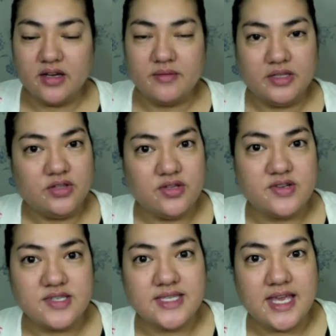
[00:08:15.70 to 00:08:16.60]
into
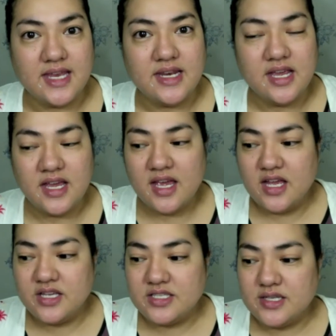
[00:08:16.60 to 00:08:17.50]
your skin,
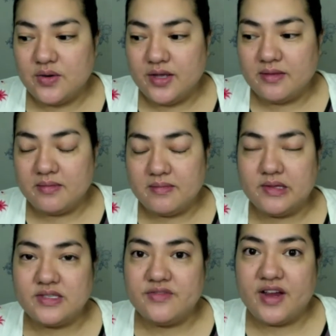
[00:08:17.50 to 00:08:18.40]
so it
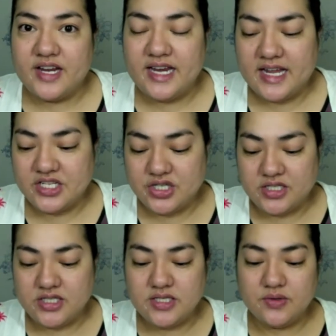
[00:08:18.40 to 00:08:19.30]
looks very natural.
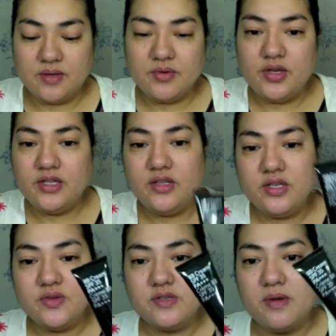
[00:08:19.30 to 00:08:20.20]
So I'm going to
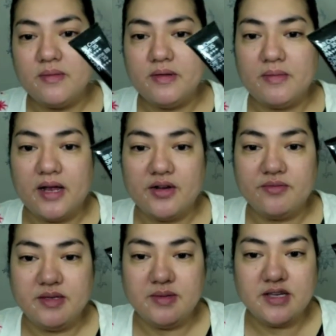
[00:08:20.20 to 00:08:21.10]
use Bobbi Brown BB